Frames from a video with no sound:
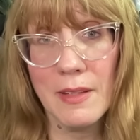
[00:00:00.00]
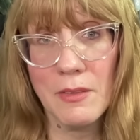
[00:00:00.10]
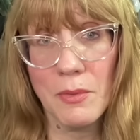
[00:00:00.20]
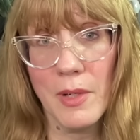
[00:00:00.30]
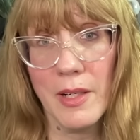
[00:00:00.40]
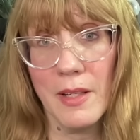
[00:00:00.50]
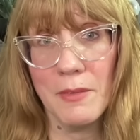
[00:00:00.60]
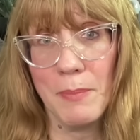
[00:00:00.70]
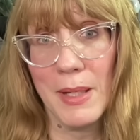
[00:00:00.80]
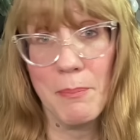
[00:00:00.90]
This one
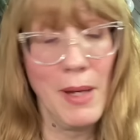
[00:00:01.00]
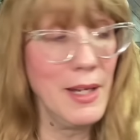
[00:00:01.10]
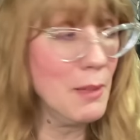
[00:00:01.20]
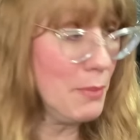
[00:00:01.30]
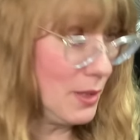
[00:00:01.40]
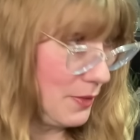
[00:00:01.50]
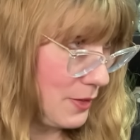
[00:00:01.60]
is Pink Pineapple.